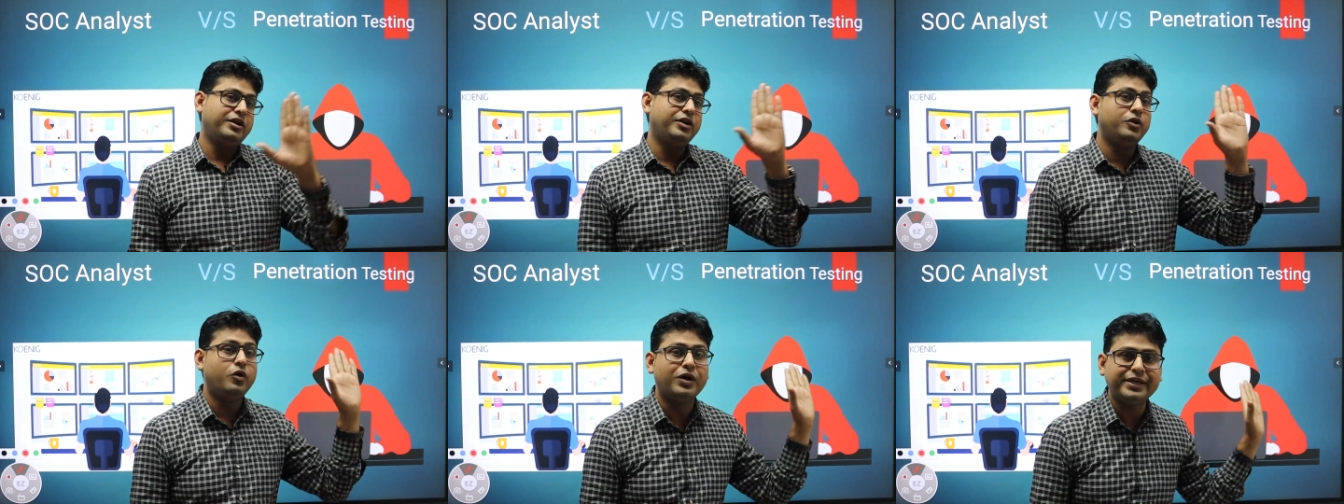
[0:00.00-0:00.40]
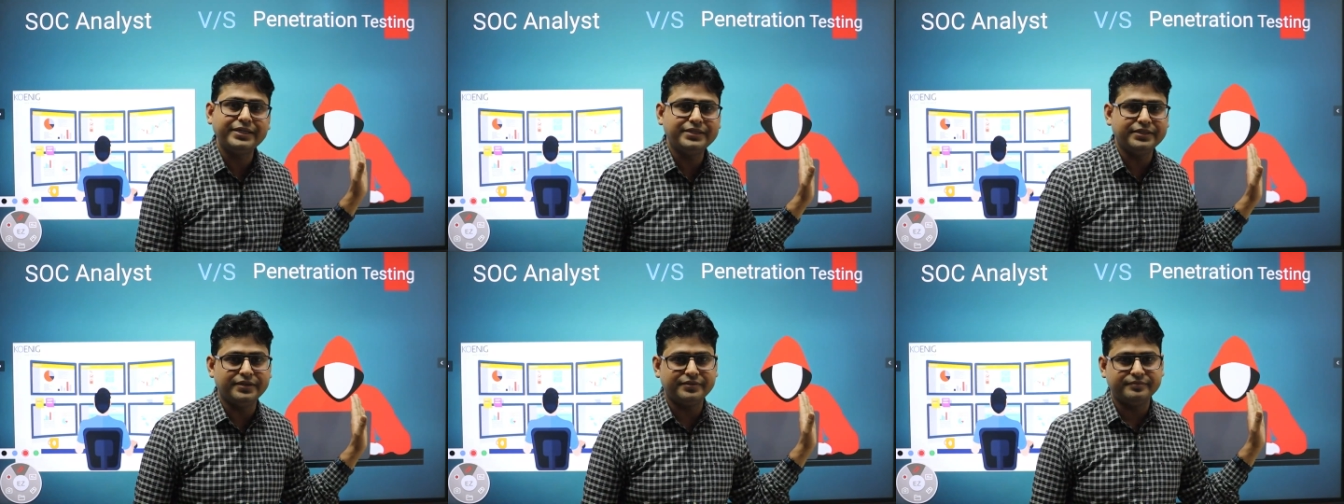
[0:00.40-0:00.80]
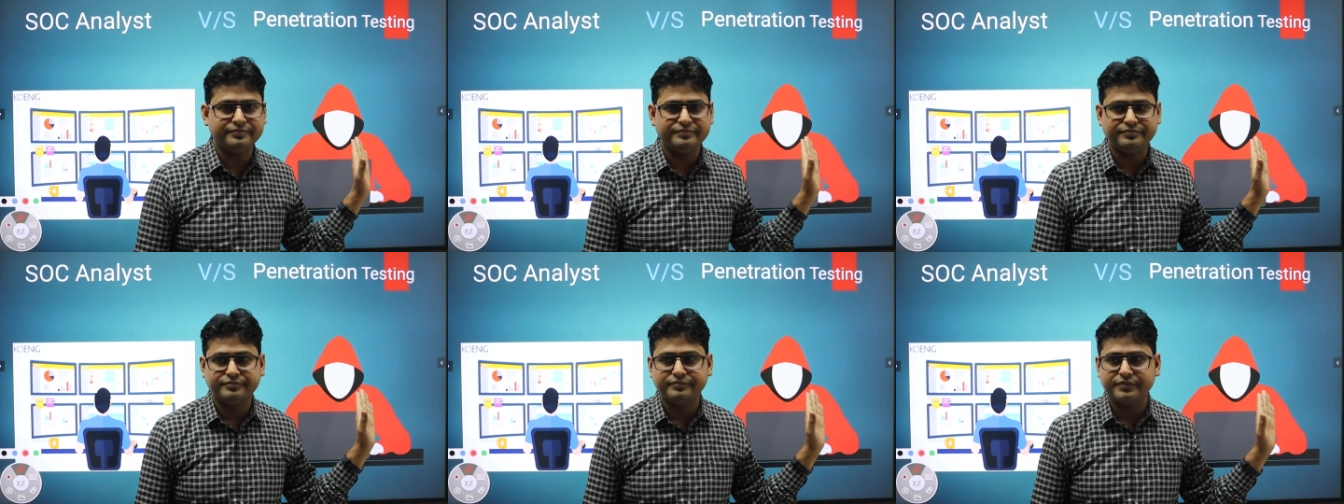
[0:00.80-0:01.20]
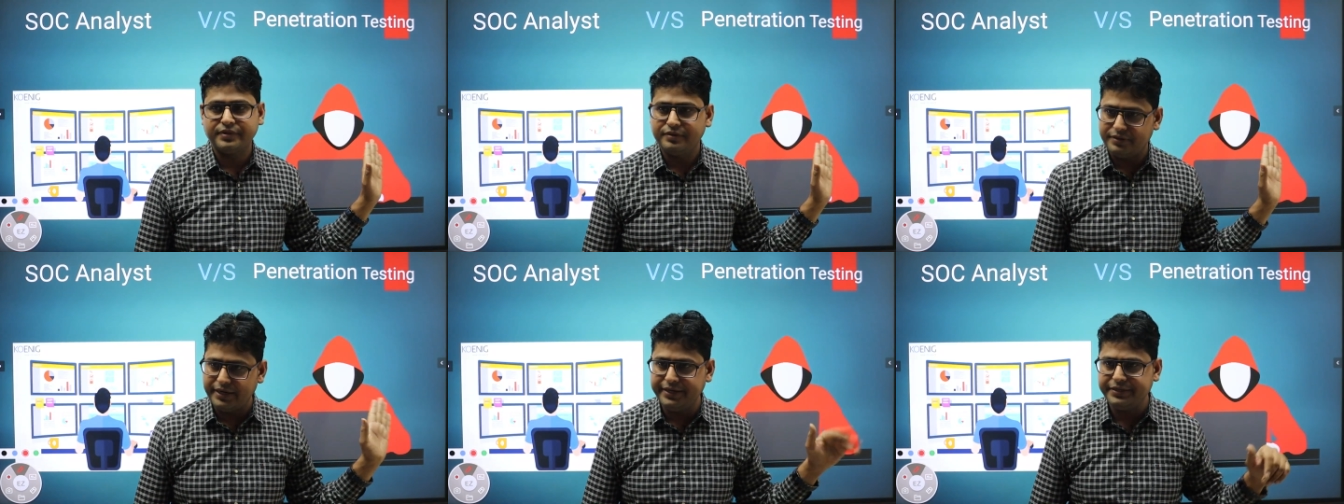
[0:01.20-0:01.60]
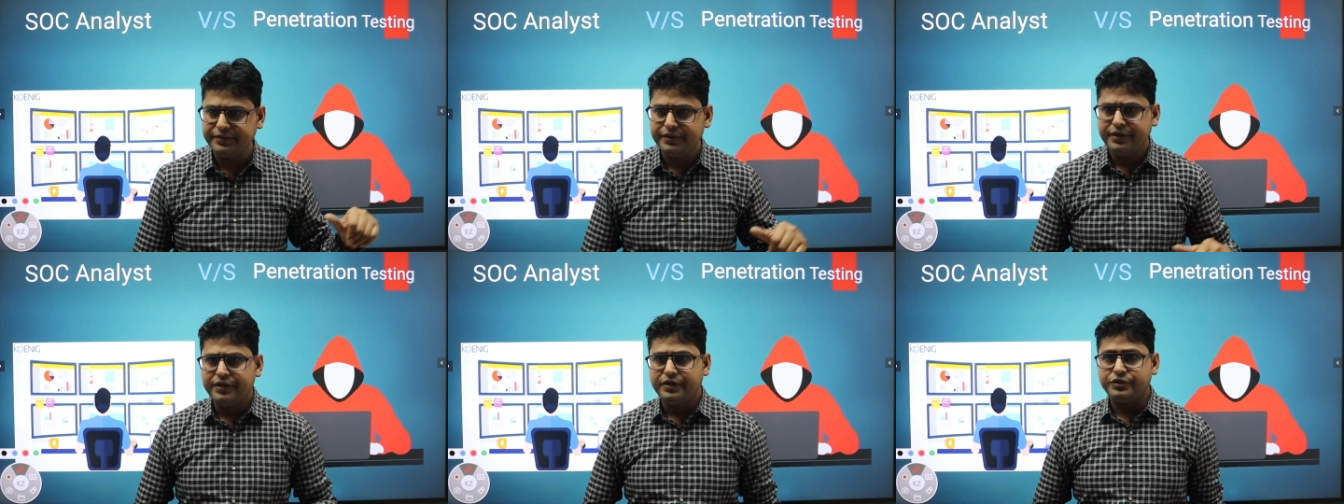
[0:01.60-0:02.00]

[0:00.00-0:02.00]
not here right?